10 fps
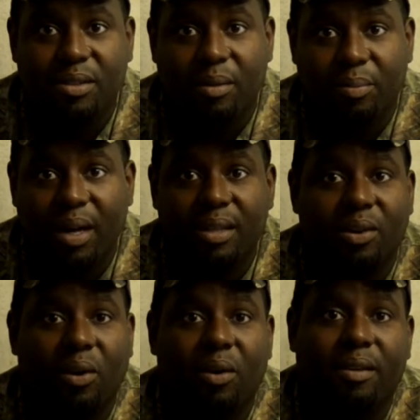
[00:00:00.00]
The bucks
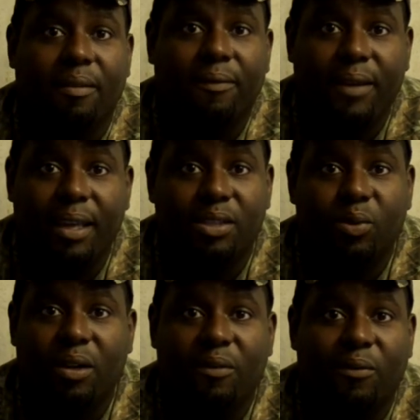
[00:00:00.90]
are on their feet
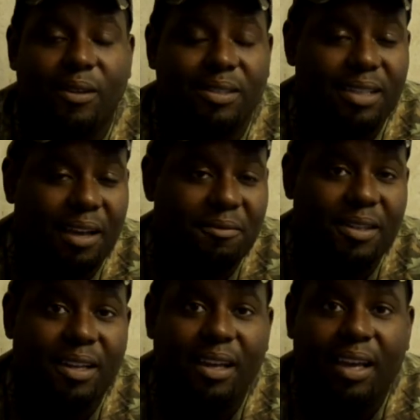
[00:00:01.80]
24/7,
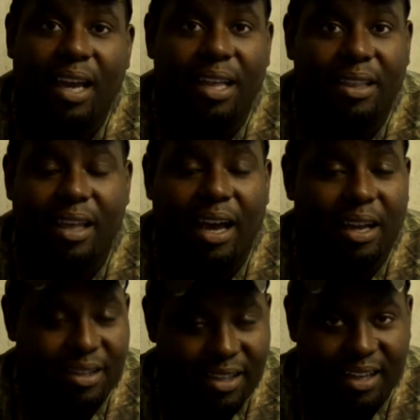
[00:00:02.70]
and
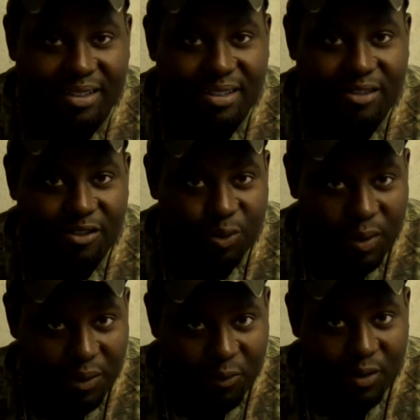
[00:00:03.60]
yes,
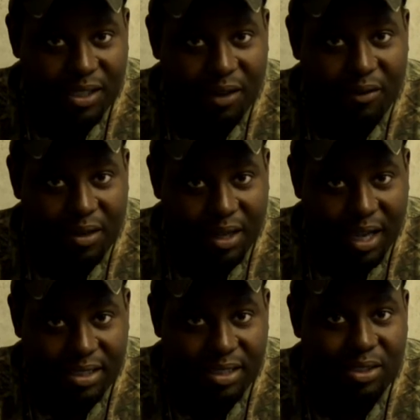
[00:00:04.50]
24/7,
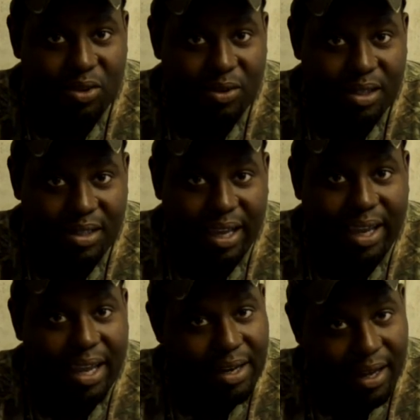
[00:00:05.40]
not just during the day
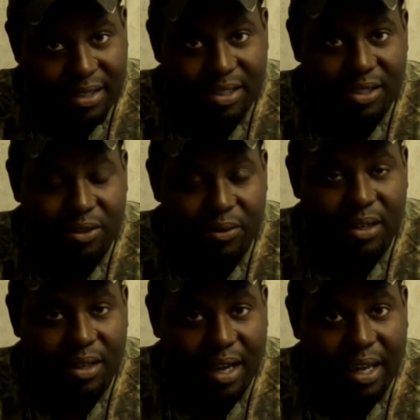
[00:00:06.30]
and not just during the
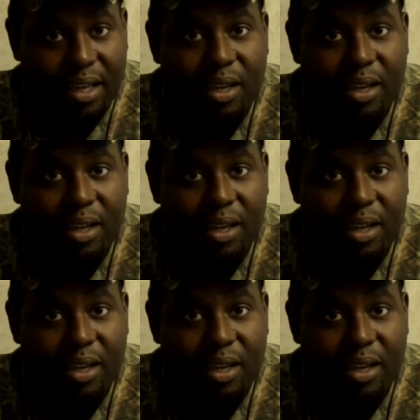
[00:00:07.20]
night.